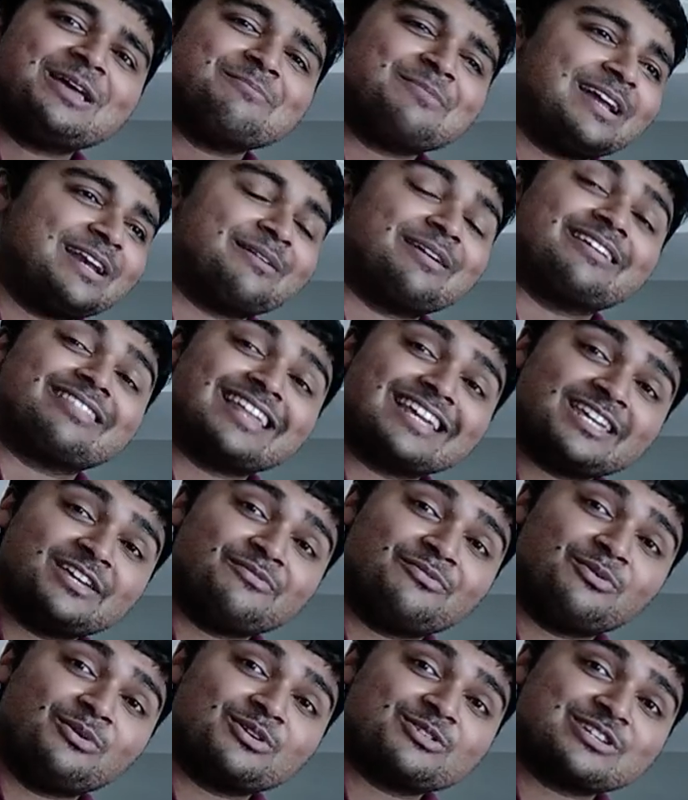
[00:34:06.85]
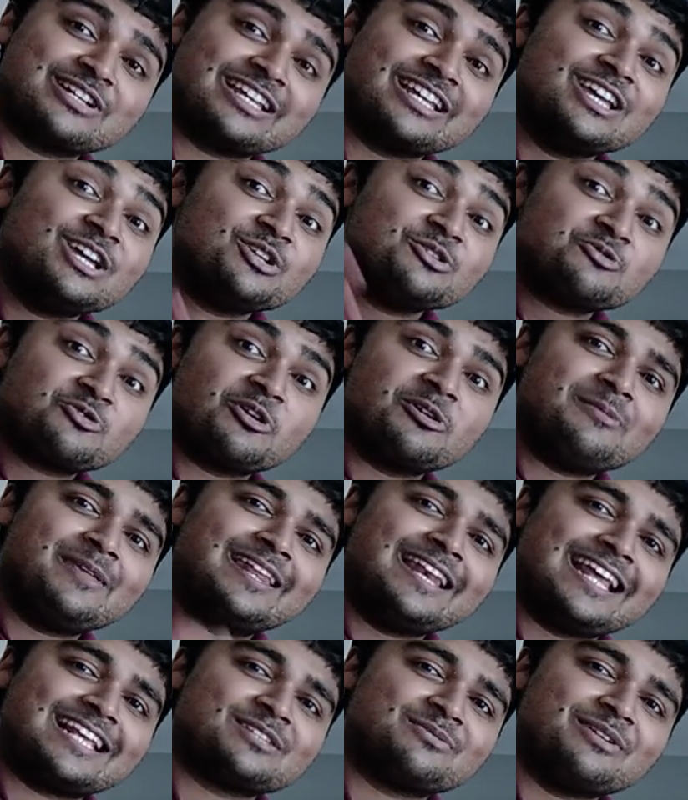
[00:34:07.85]
But anyway, thank you for watching. Join
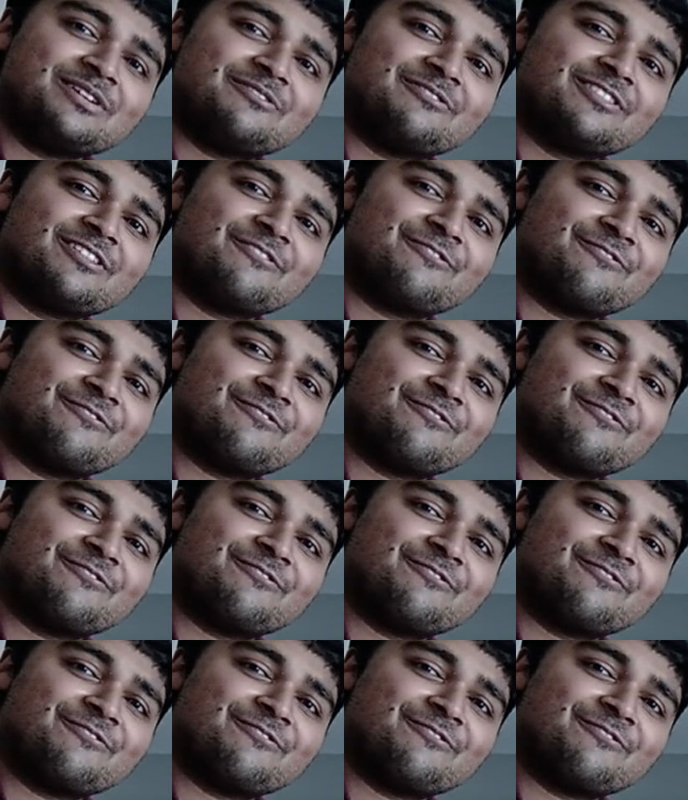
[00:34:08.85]
me next week for the